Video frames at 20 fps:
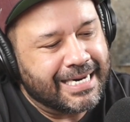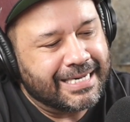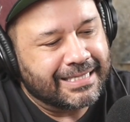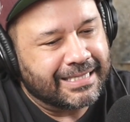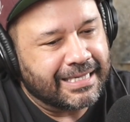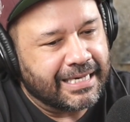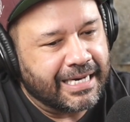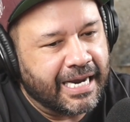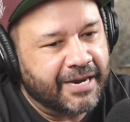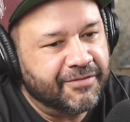
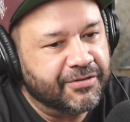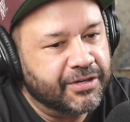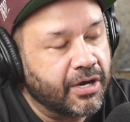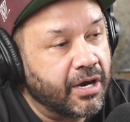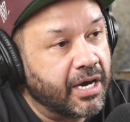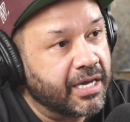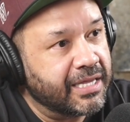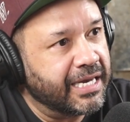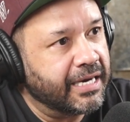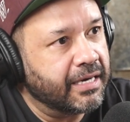And
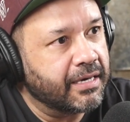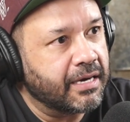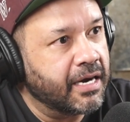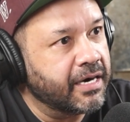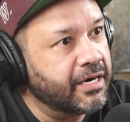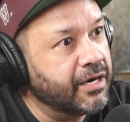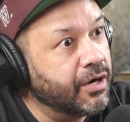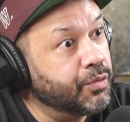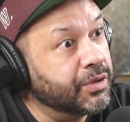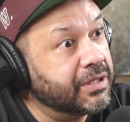even though I
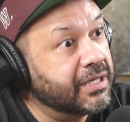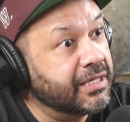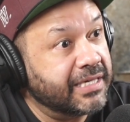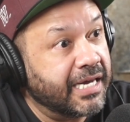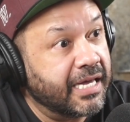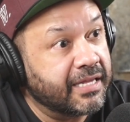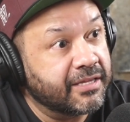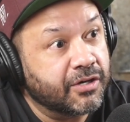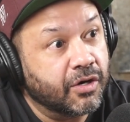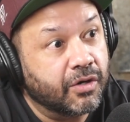don't know
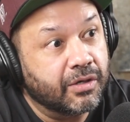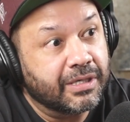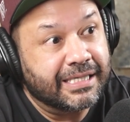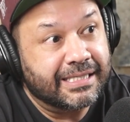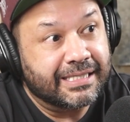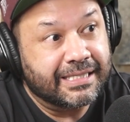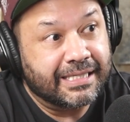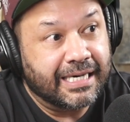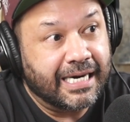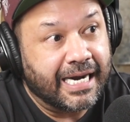what the death
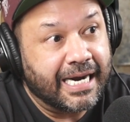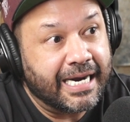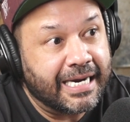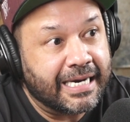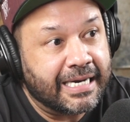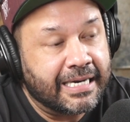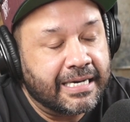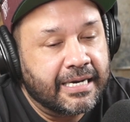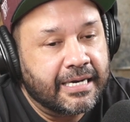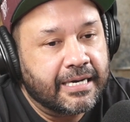toll is
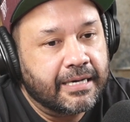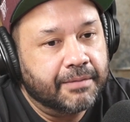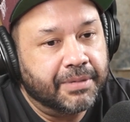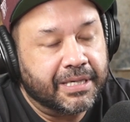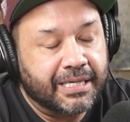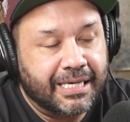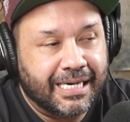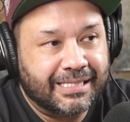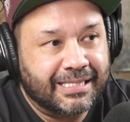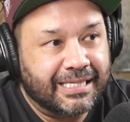today,
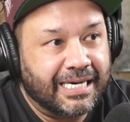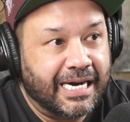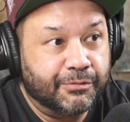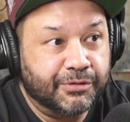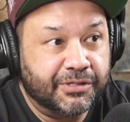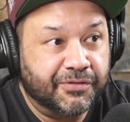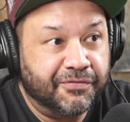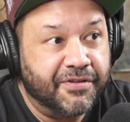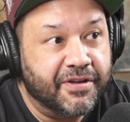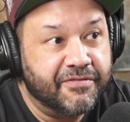but
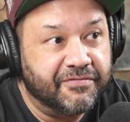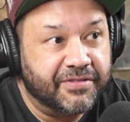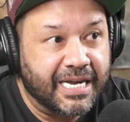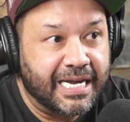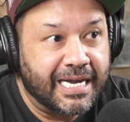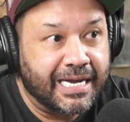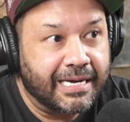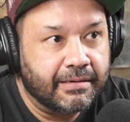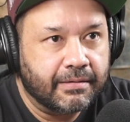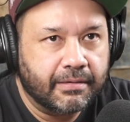yesterday was
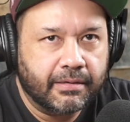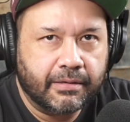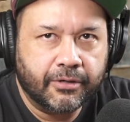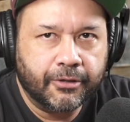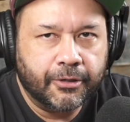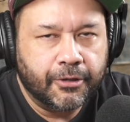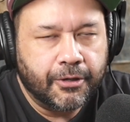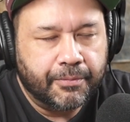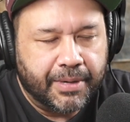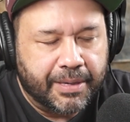50,
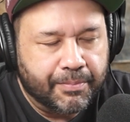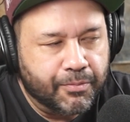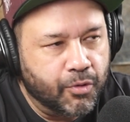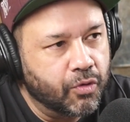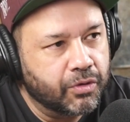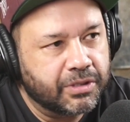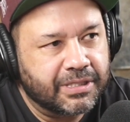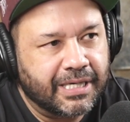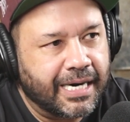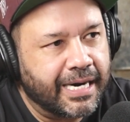could
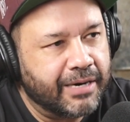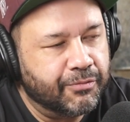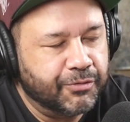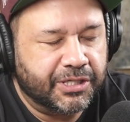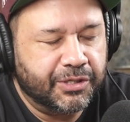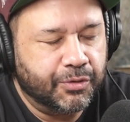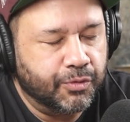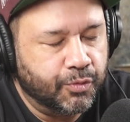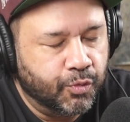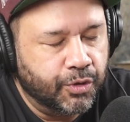be more
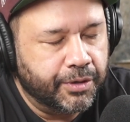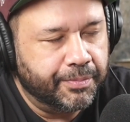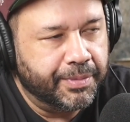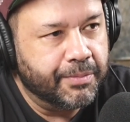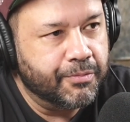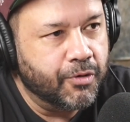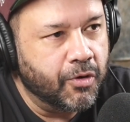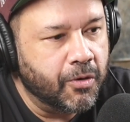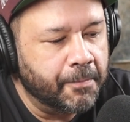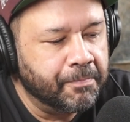today, which it
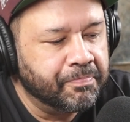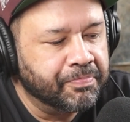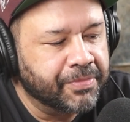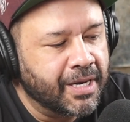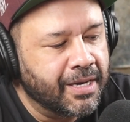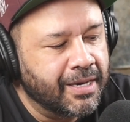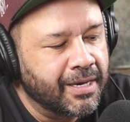would be more.